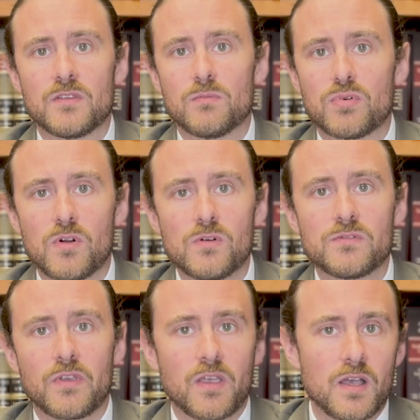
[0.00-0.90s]

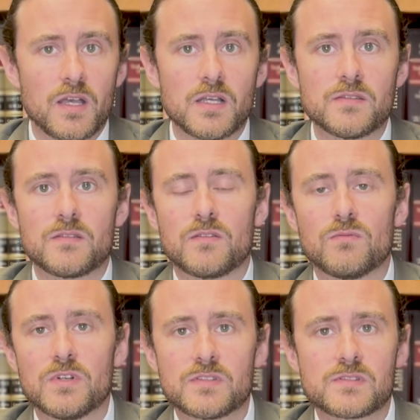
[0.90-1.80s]
pros and cons, the
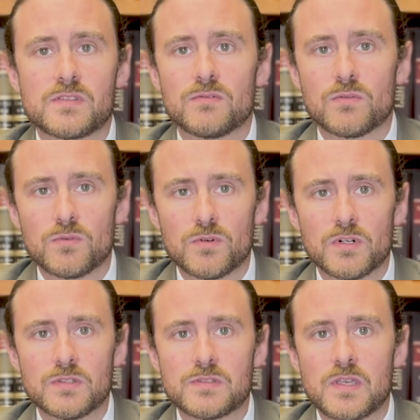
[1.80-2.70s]
risks and
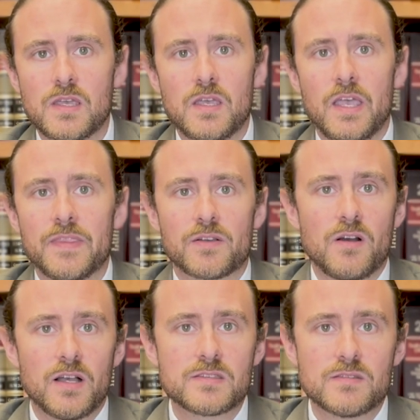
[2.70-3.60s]
rewards, and the
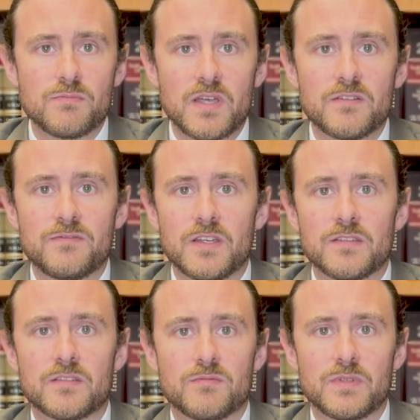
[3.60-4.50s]
costs and
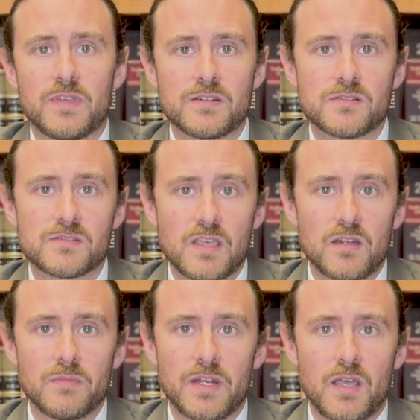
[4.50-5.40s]
benefits of potential
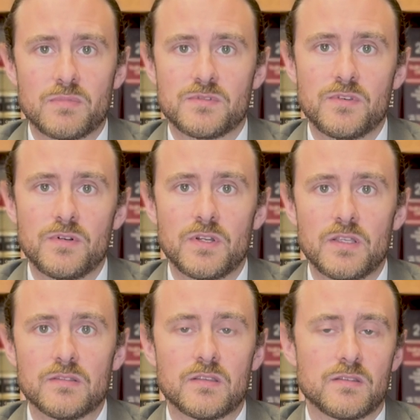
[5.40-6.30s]
settlement
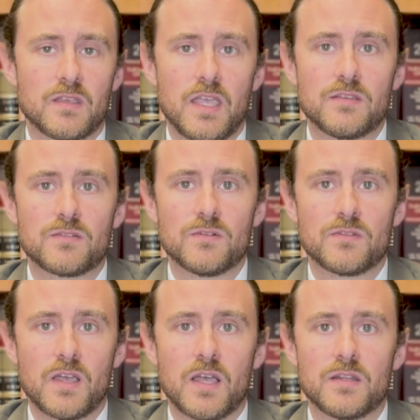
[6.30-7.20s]
opportunities as the case goes
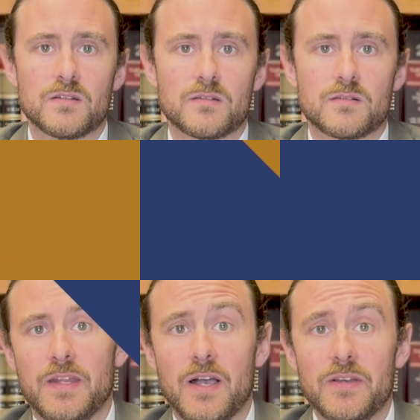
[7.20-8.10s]
on.
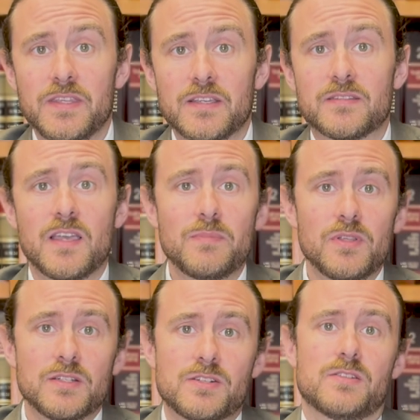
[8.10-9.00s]
Now, in the example
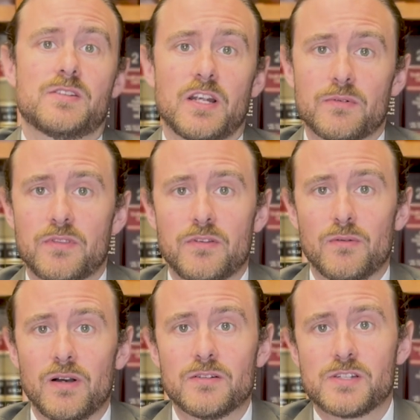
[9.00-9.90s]
I just shared with you
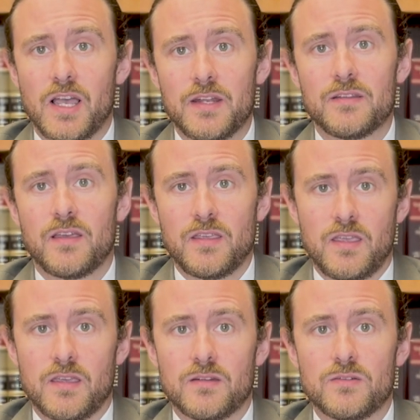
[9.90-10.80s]
about John and
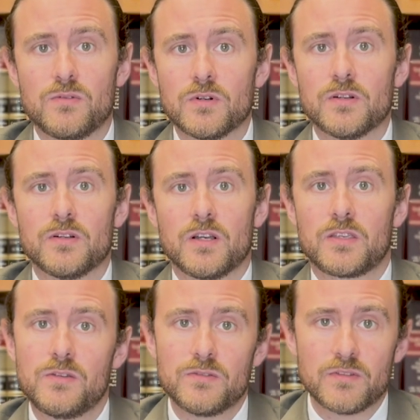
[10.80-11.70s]
Diane, who were
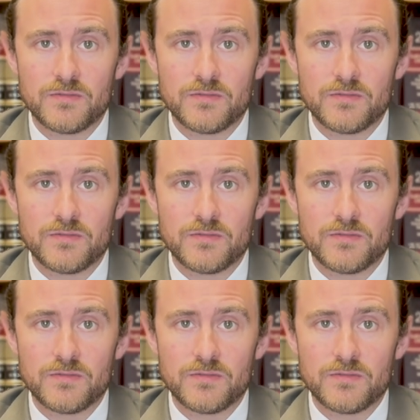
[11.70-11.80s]
accused of